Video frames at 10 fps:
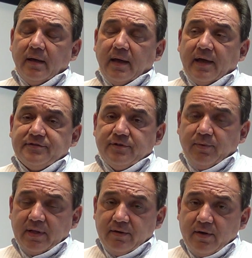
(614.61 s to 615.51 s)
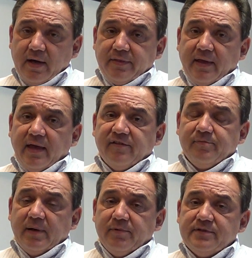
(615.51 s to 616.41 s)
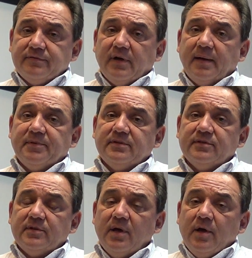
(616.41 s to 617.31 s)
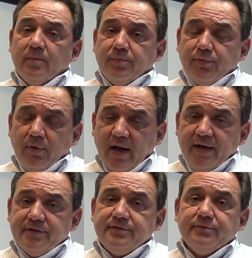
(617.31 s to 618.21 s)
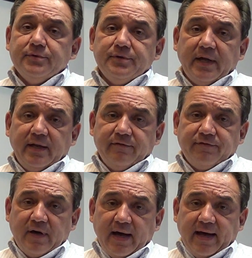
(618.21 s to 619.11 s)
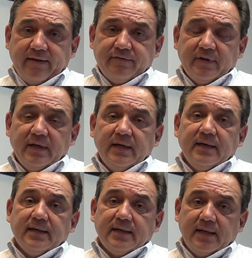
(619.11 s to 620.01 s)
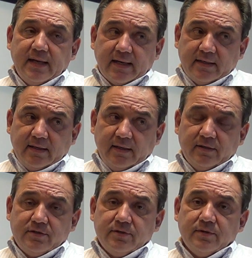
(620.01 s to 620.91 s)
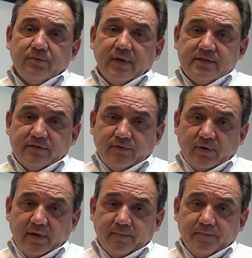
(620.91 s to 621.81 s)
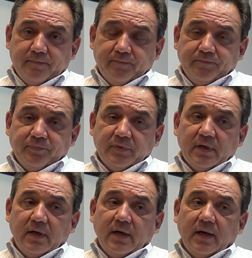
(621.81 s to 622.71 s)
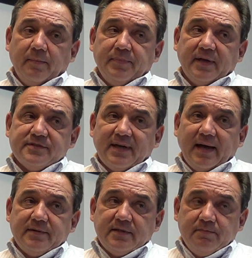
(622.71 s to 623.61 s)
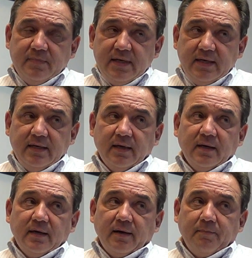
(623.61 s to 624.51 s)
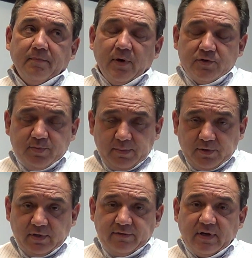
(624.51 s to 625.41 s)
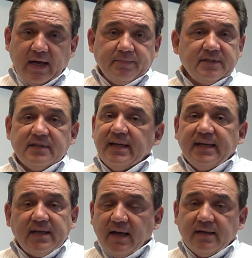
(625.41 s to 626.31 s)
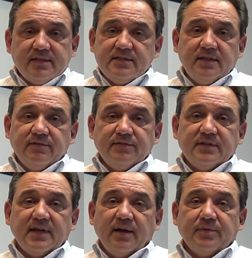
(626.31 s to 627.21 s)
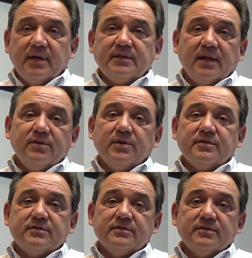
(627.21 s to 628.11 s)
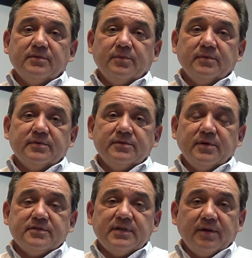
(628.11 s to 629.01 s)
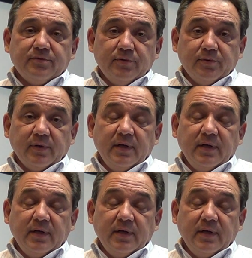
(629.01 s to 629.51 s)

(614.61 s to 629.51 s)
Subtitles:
as to whether or not they have memories of Hopkinton prior to Route 85 connecting to the reservoir. Because to me, most people who live in Hopkinton today cannot conceive of the town without that north-south route.